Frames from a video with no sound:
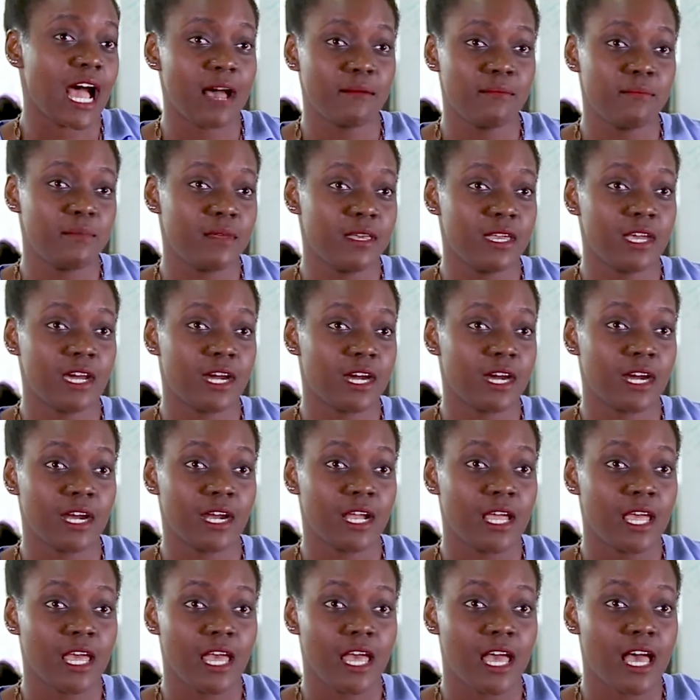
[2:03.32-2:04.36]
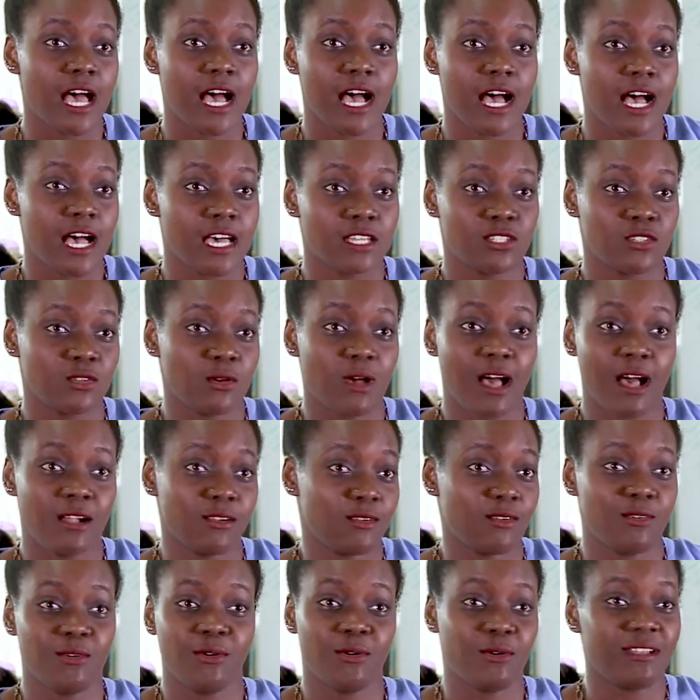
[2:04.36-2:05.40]
are beer, so
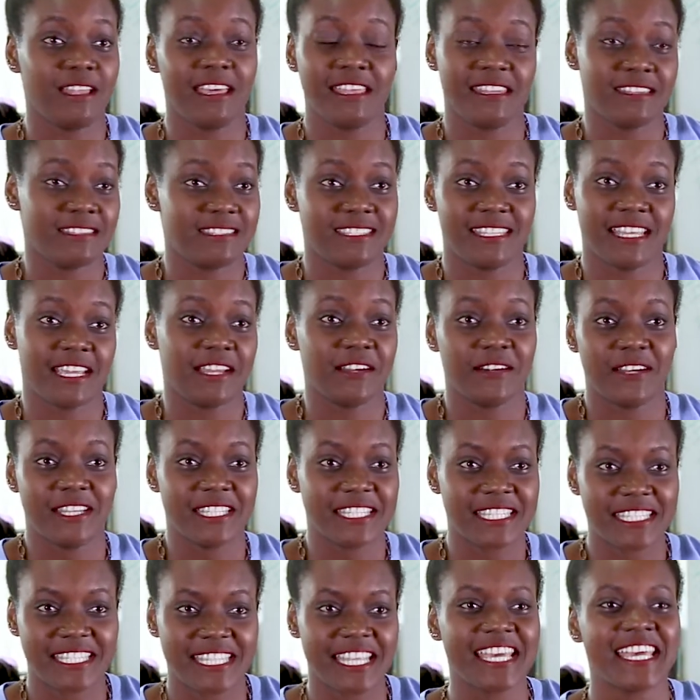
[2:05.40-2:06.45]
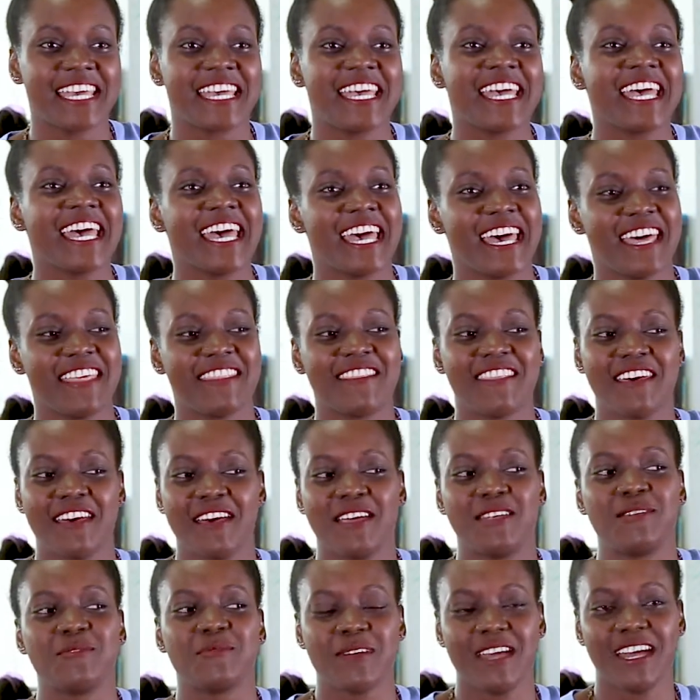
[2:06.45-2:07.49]
alcohol and cigarettes, and
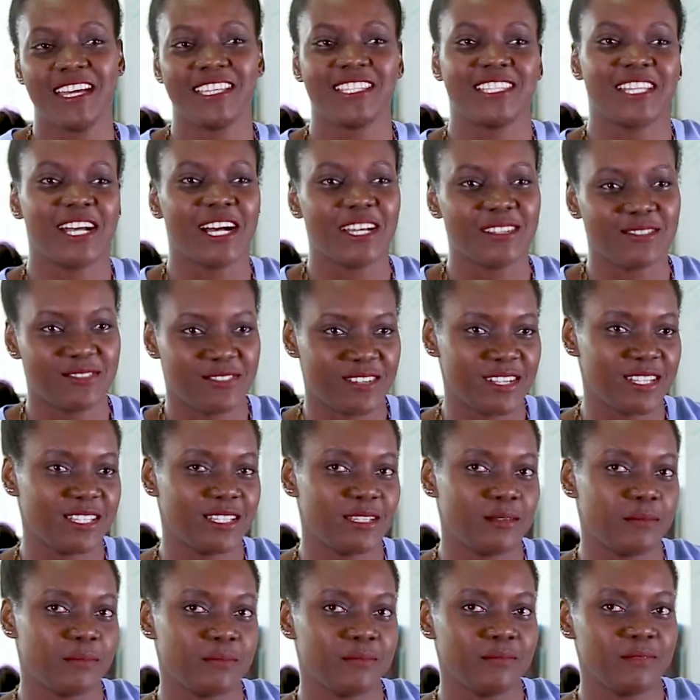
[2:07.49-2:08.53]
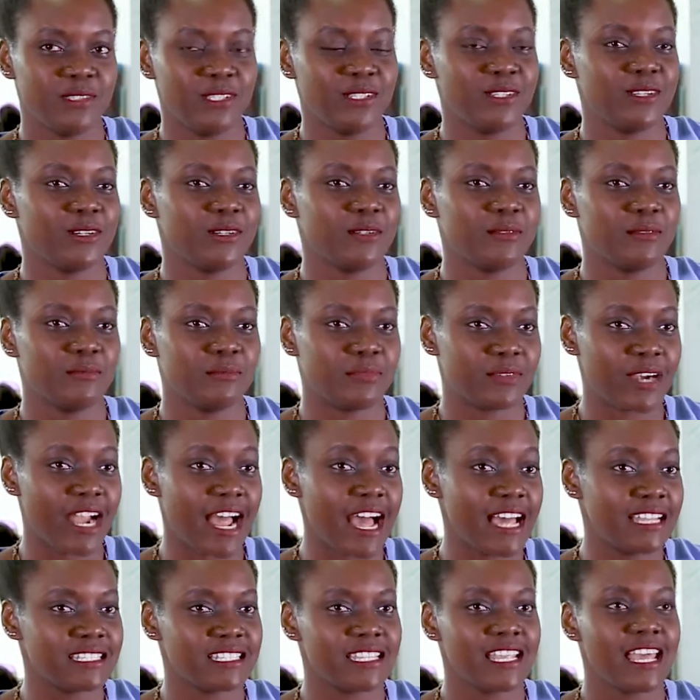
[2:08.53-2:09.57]
then we are a child-friendly
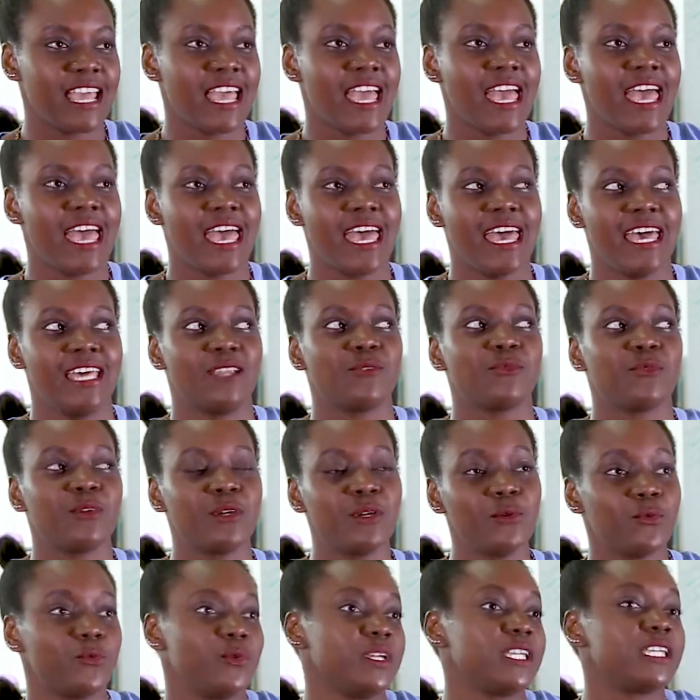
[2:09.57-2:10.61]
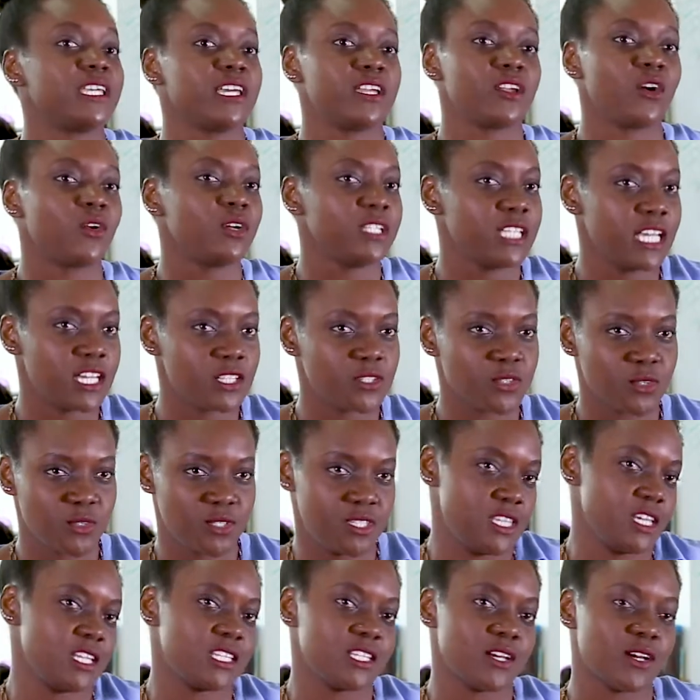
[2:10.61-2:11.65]
brand, and we can only
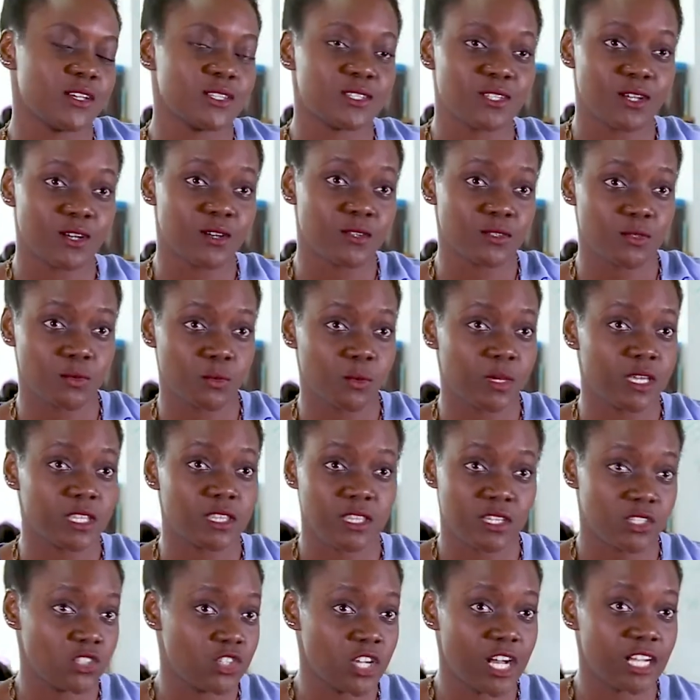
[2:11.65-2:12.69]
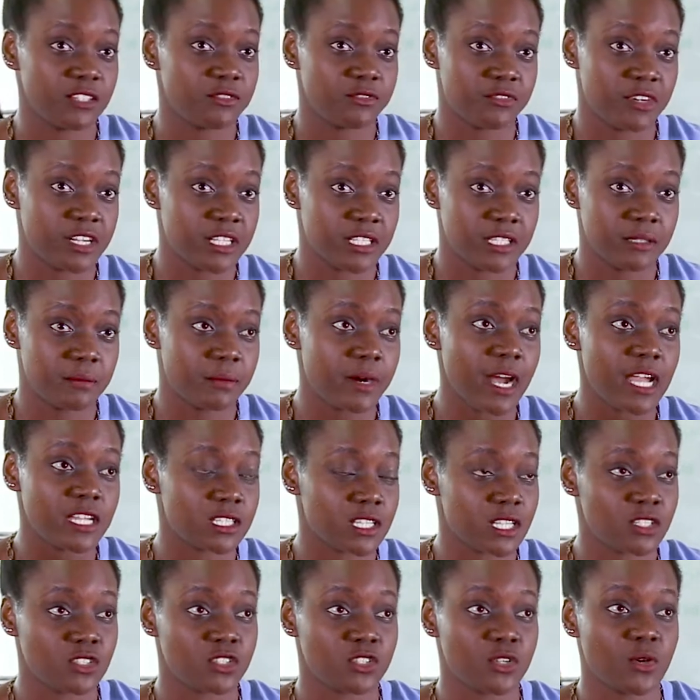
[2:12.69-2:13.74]
associate ourselves with child-friendly
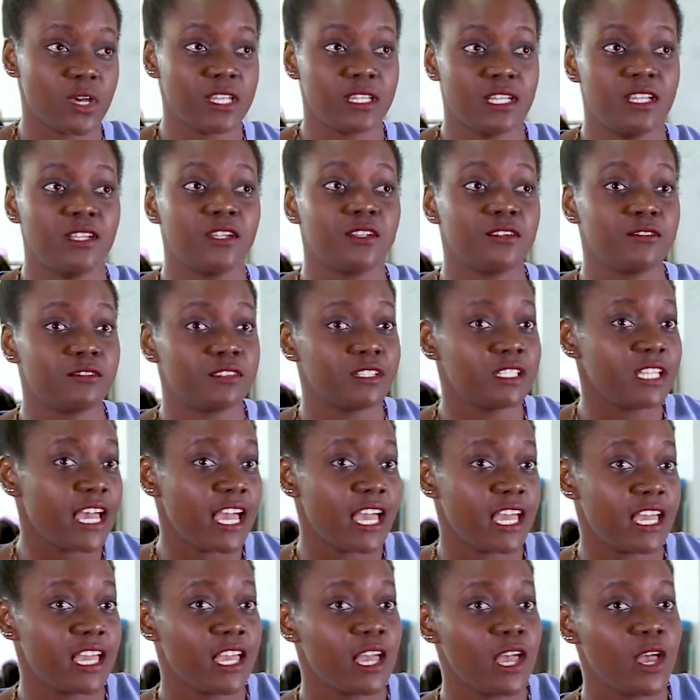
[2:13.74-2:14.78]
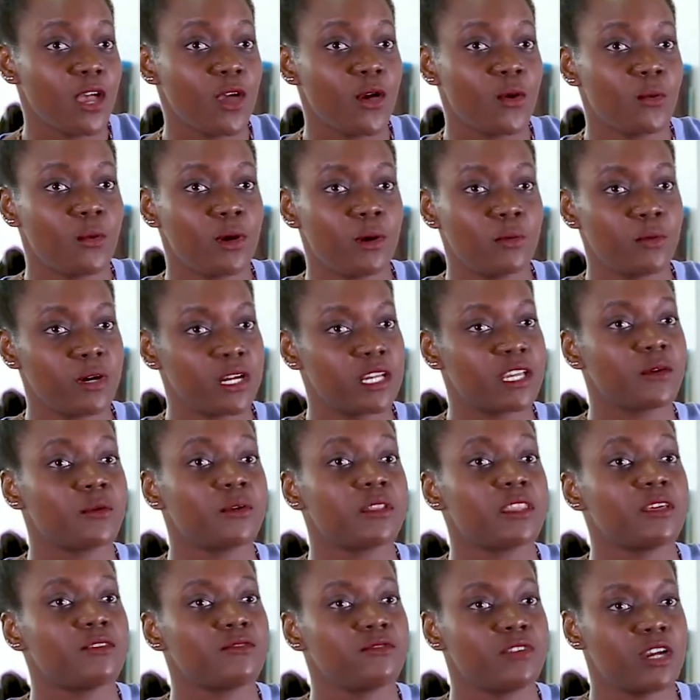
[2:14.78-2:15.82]
brands, and so at the end of the day we're working
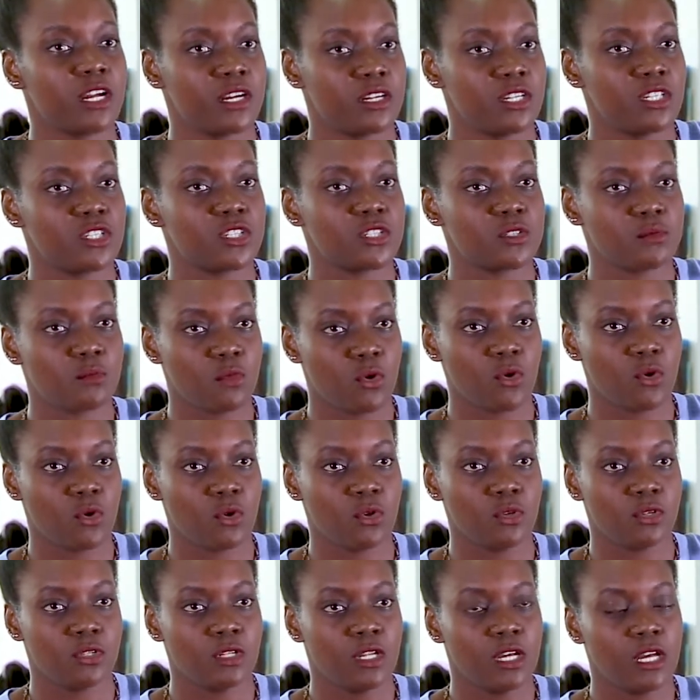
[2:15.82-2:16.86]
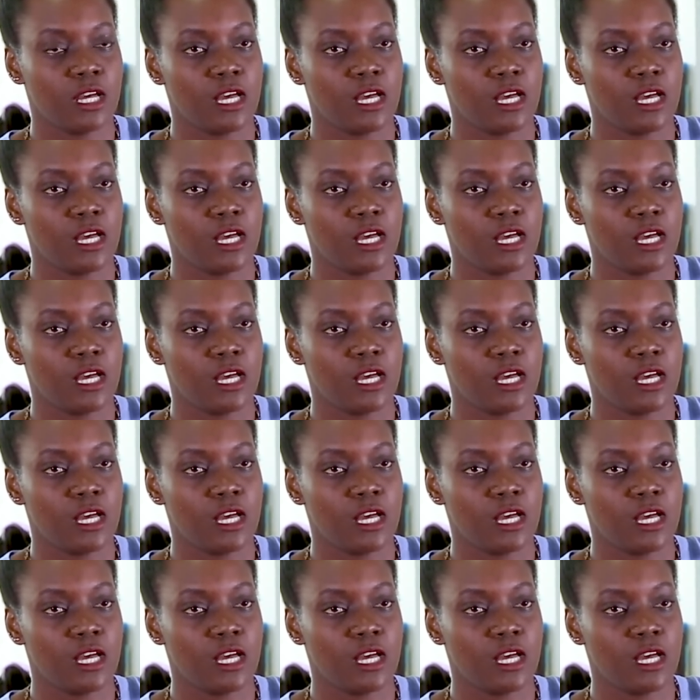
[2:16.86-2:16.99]
with a very small